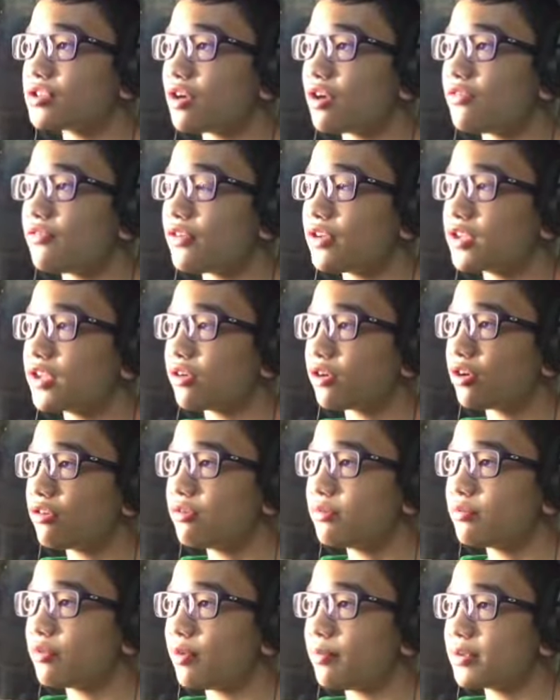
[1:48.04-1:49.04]
of the
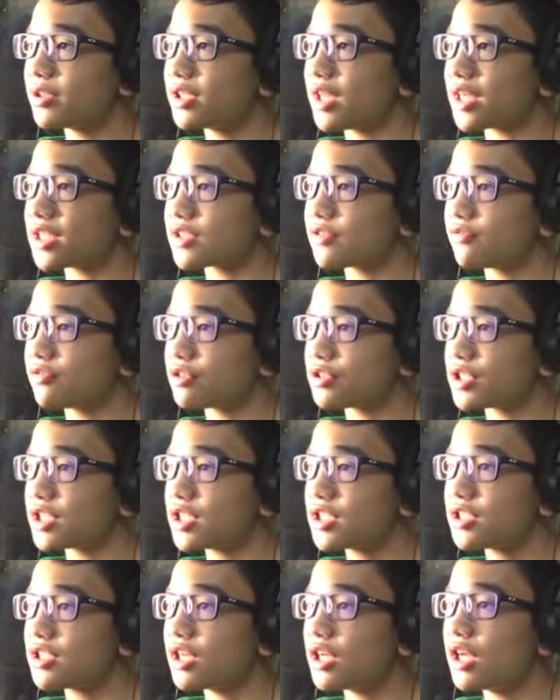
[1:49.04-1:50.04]
current mobile task
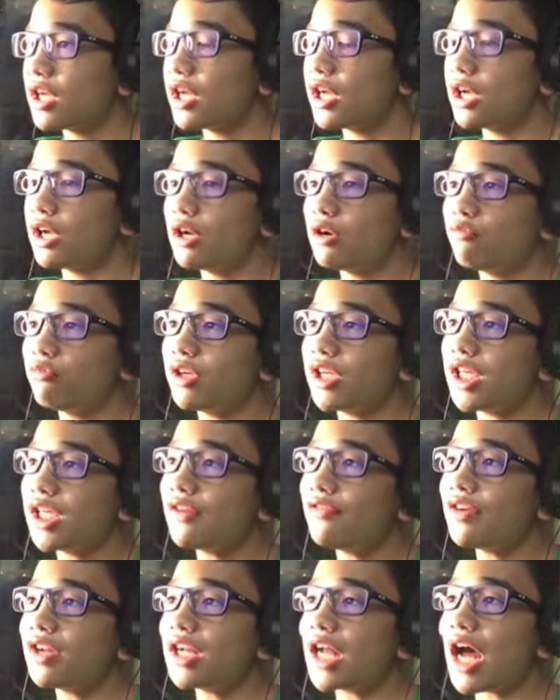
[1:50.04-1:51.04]
forces. We
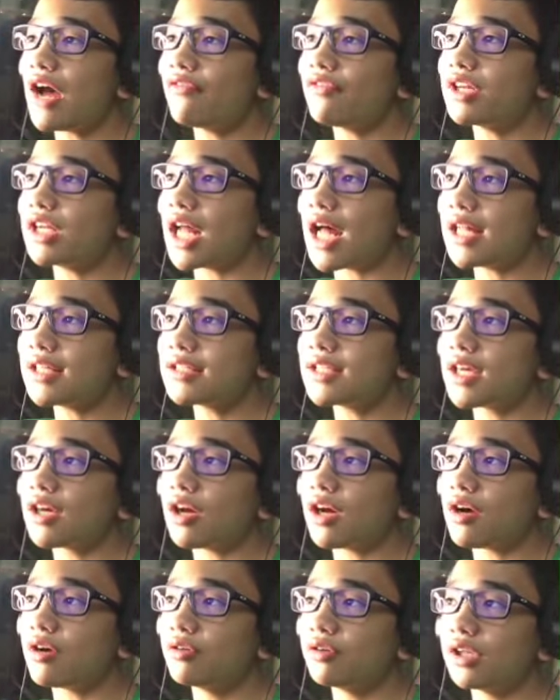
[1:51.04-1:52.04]
even have an
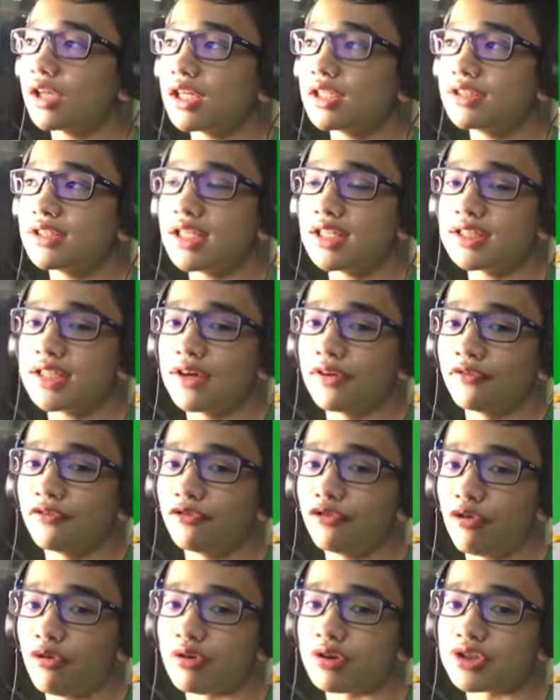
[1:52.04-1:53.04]
anti-online dating
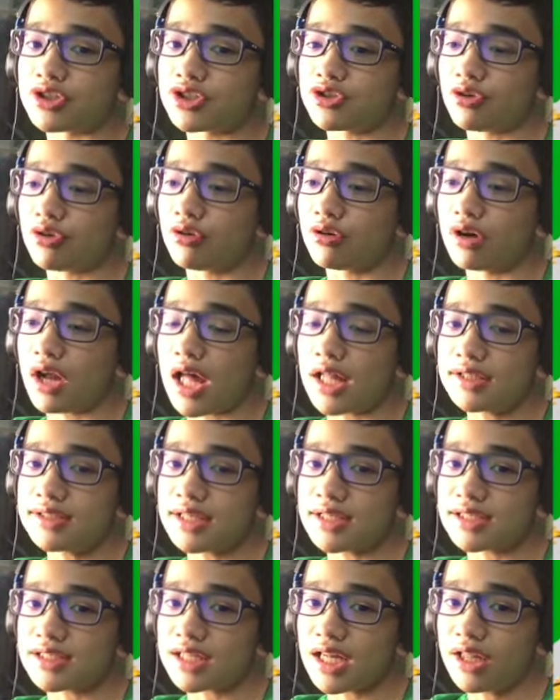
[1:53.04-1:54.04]
force or
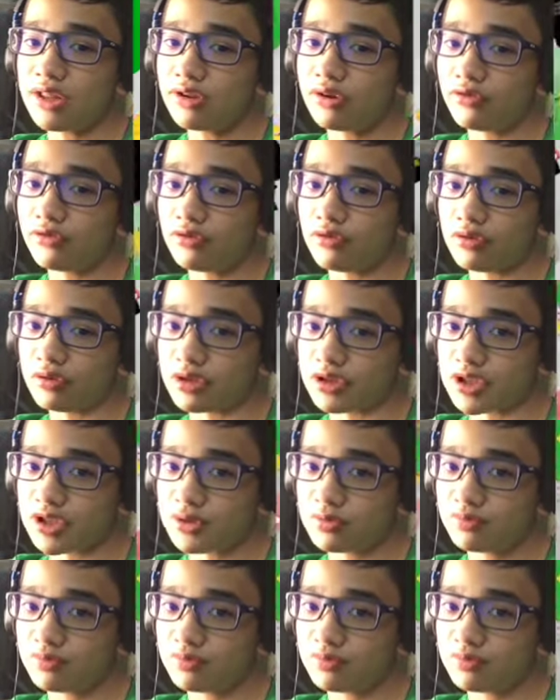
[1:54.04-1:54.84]
anti-slender force